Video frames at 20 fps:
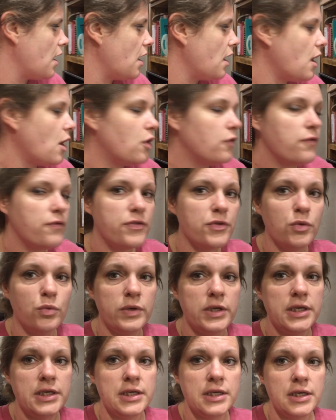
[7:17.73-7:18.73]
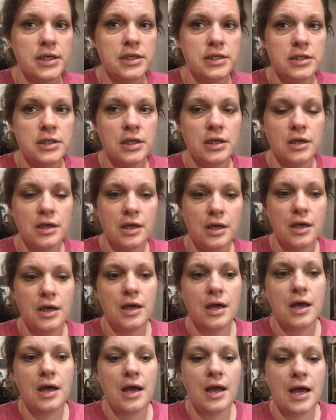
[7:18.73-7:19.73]
Over the weekend,
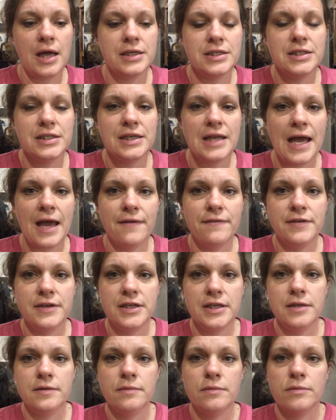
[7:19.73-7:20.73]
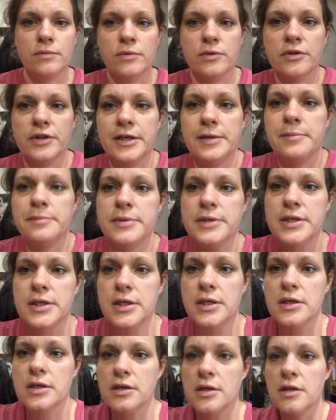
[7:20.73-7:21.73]
I didn't have any really
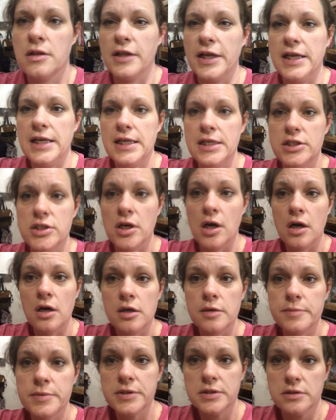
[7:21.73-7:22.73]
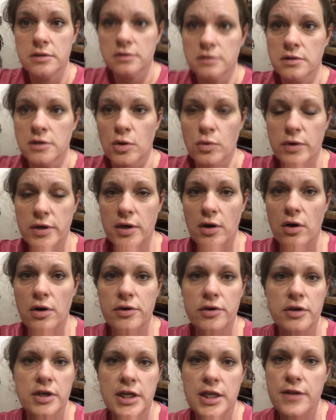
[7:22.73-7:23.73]
big cleaning jobs going on
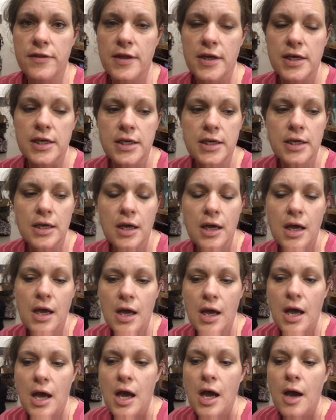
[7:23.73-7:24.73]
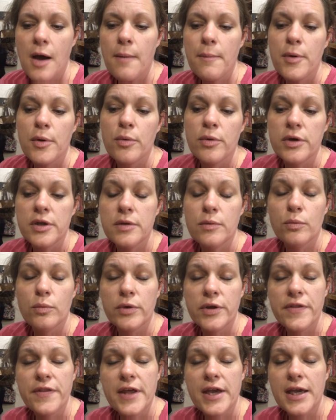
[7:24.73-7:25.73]
or anything, but
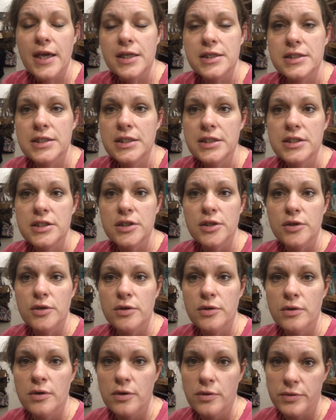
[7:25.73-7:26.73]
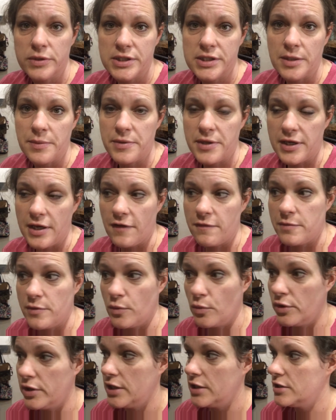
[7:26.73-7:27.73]
one thing I did do was something I've been
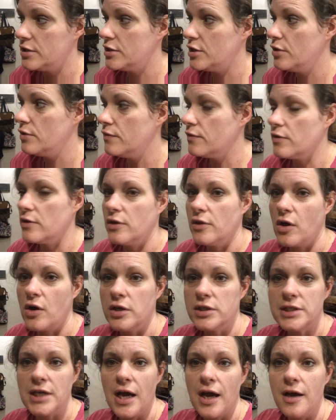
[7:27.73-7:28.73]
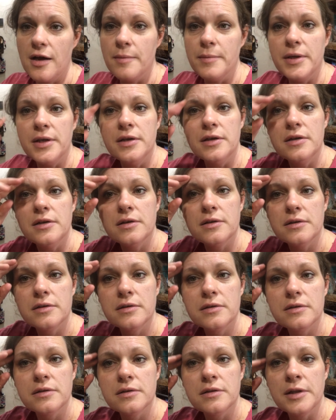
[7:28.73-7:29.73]
wanting to do for a long time, and
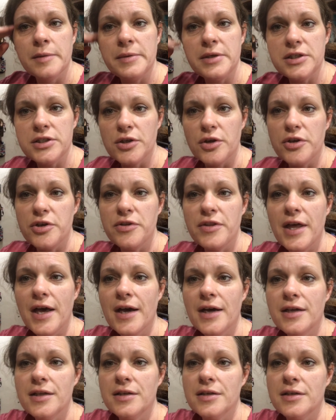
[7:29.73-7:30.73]
let me show you that.